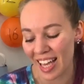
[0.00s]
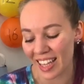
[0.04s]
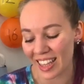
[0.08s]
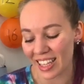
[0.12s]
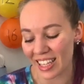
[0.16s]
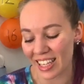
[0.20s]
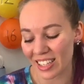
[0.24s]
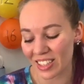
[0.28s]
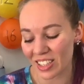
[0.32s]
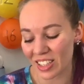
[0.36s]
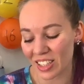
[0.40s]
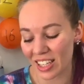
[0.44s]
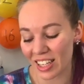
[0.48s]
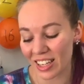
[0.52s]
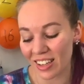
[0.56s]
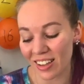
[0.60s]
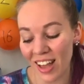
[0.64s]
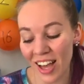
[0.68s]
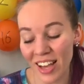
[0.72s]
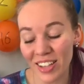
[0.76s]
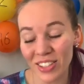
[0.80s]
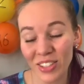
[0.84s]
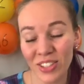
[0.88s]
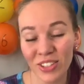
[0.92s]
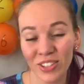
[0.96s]
The
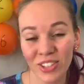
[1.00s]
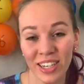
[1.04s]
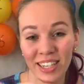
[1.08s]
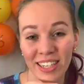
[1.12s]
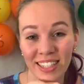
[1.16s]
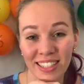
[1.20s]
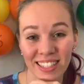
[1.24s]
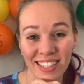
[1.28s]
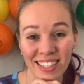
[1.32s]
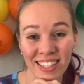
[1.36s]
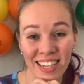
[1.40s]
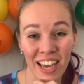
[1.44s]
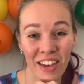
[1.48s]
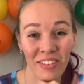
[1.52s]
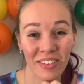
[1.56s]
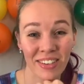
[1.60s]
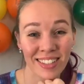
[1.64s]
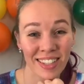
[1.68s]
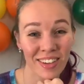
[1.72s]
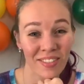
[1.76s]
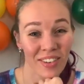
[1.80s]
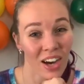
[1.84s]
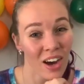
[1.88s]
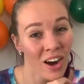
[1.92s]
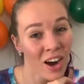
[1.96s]
Colossal tray is a
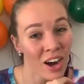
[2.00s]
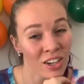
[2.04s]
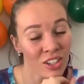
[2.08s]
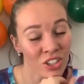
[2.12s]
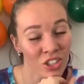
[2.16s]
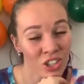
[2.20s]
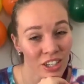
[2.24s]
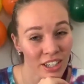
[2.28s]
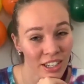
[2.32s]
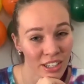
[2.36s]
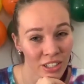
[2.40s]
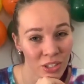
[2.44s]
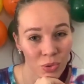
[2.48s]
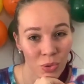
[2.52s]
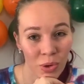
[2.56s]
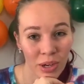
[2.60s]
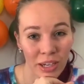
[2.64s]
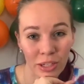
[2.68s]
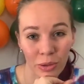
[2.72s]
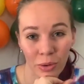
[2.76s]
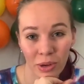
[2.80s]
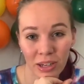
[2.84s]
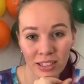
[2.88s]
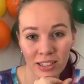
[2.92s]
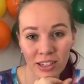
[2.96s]
savings of
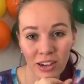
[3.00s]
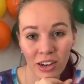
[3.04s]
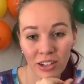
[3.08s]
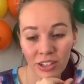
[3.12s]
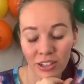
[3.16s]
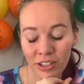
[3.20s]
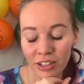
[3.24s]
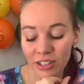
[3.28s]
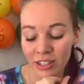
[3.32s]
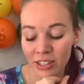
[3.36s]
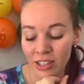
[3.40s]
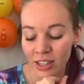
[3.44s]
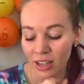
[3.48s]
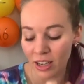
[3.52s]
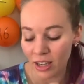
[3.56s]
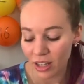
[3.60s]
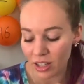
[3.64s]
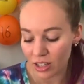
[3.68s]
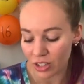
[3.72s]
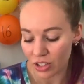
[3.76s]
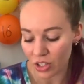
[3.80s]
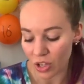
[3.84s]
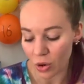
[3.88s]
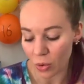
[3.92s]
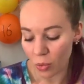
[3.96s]
$121.
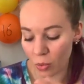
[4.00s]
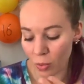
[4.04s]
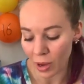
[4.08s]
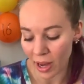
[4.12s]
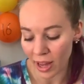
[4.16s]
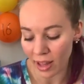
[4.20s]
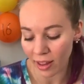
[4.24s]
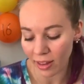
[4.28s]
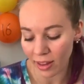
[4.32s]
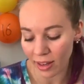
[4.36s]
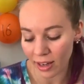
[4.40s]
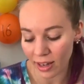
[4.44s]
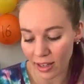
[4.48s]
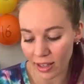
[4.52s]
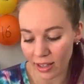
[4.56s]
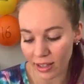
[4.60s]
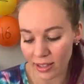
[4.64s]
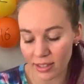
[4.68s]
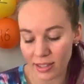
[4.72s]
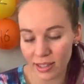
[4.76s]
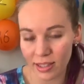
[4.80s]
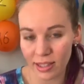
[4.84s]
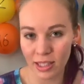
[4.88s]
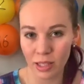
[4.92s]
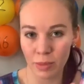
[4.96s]
So while it
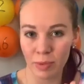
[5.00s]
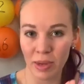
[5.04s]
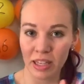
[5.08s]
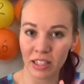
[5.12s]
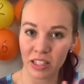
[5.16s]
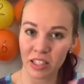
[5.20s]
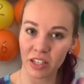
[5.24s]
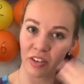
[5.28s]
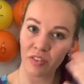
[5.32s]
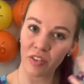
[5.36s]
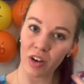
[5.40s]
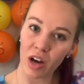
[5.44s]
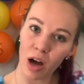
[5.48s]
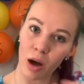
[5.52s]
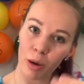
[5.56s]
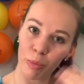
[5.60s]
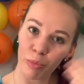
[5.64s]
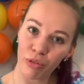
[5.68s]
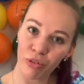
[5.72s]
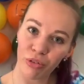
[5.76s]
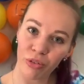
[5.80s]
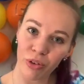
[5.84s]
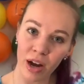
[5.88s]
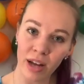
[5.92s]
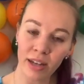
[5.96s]
is expensive up
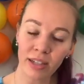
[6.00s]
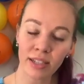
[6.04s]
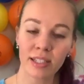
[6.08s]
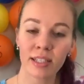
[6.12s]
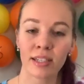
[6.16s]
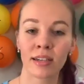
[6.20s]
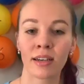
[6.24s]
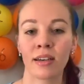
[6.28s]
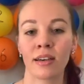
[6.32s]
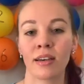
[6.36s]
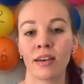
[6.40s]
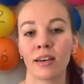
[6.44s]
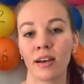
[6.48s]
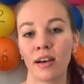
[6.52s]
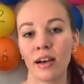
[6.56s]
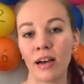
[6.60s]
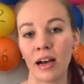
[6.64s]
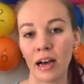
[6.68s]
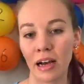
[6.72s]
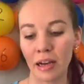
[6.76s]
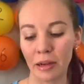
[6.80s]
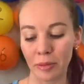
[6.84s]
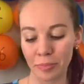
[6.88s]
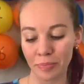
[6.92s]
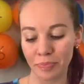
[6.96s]
front,
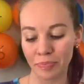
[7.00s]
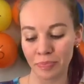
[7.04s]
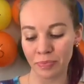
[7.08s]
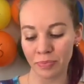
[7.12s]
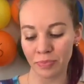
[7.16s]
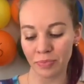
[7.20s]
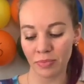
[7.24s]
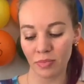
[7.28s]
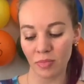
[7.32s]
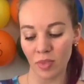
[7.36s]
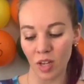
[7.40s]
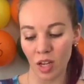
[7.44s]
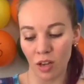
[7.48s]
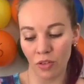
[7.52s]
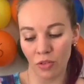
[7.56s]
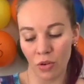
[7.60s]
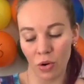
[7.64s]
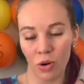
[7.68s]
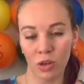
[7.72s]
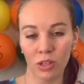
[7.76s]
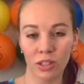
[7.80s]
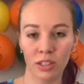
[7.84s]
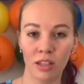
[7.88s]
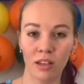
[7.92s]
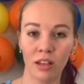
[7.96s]
of
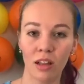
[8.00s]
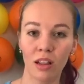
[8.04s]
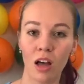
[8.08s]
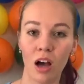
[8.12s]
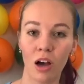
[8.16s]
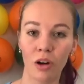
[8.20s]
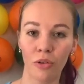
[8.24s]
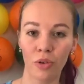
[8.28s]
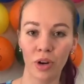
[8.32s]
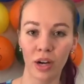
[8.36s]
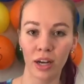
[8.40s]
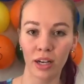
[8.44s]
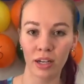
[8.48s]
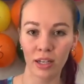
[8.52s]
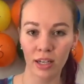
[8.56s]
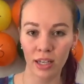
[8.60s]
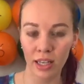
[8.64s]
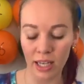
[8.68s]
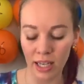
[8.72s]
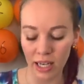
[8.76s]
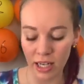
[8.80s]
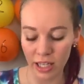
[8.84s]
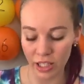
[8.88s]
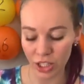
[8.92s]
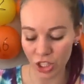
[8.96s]
course in the long run,
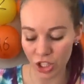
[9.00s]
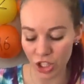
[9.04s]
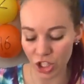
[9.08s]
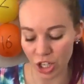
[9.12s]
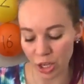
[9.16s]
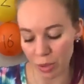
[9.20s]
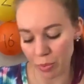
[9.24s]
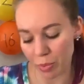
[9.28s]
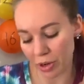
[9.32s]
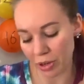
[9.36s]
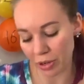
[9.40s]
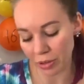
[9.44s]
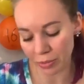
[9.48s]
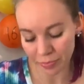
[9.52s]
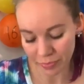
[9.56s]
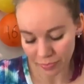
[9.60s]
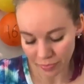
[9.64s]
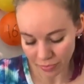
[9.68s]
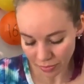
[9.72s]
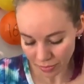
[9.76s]
it is cheaper.